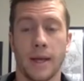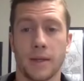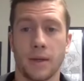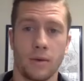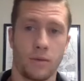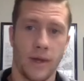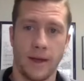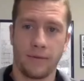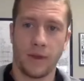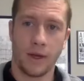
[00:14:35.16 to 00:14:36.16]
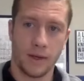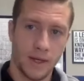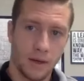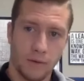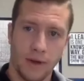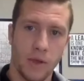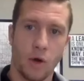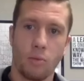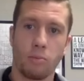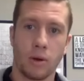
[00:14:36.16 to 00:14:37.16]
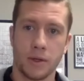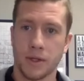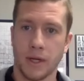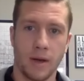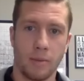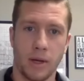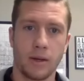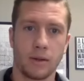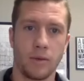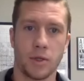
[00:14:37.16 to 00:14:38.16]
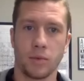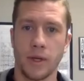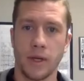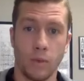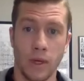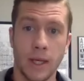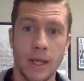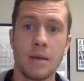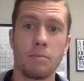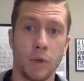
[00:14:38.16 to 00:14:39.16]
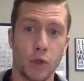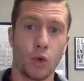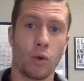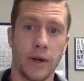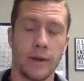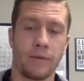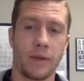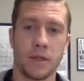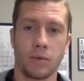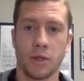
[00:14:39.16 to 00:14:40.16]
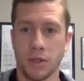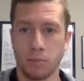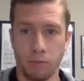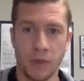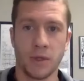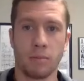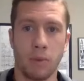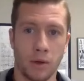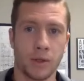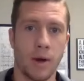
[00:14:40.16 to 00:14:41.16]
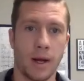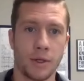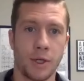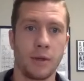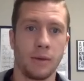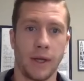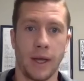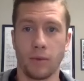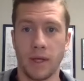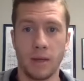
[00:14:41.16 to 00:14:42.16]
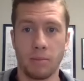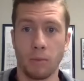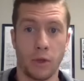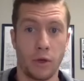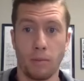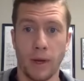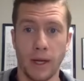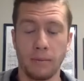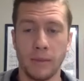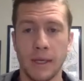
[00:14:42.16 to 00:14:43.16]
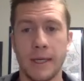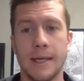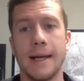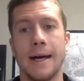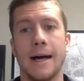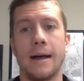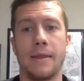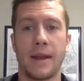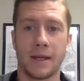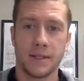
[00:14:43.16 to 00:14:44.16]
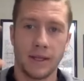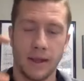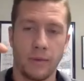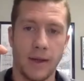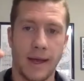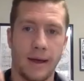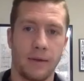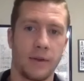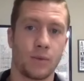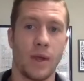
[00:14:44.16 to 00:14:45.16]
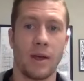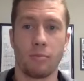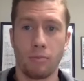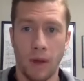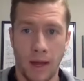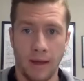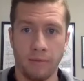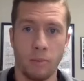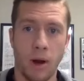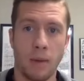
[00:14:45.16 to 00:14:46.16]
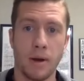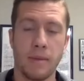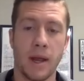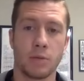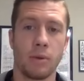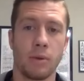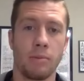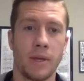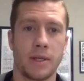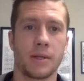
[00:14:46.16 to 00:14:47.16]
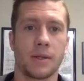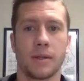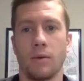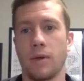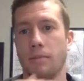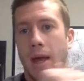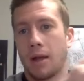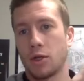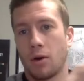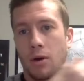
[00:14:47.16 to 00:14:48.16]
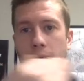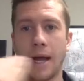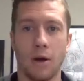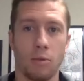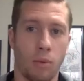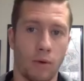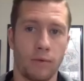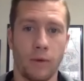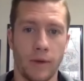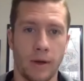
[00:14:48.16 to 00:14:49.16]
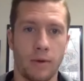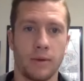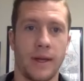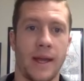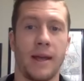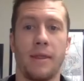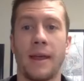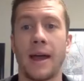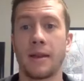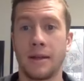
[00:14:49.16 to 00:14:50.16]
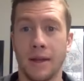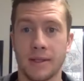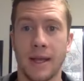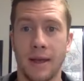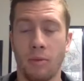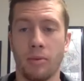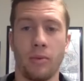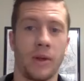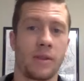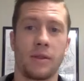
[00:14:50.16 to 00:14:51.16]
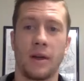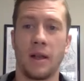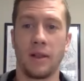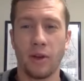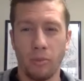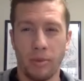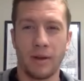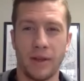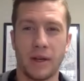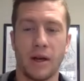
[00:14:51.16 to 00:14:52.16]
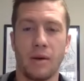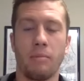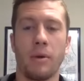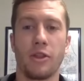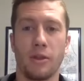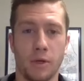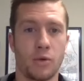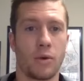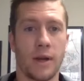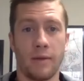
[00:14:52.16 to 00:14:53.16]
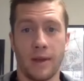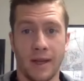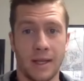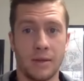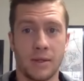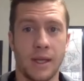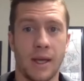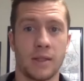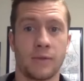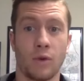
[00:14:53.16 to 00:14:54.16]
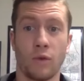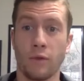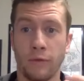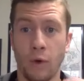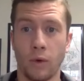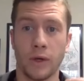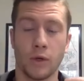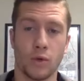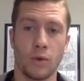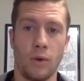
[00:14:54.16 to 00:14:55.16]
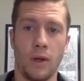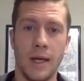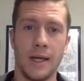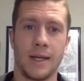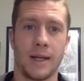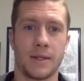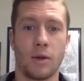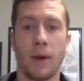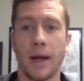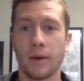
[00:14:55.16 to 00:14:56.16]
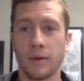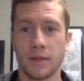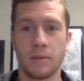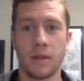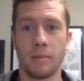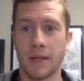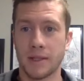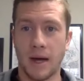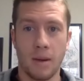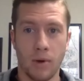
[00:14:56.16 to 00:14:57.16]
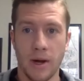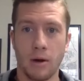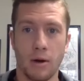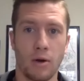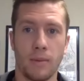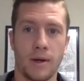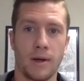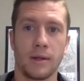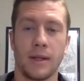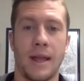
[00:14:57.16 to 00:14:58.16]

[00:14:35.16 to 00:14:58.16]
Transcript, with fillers: So we have the single family home purchasing company, which we keep majority of these. We just use the BRRRR strategy and we keep them with no money. The next thing that we have is we have I have a property management business, so we manage our entire portfolio, and that does help with a little bit of income, but the majority of it, like you said, is for full control. And so my goal is to be the best operator in Omaha.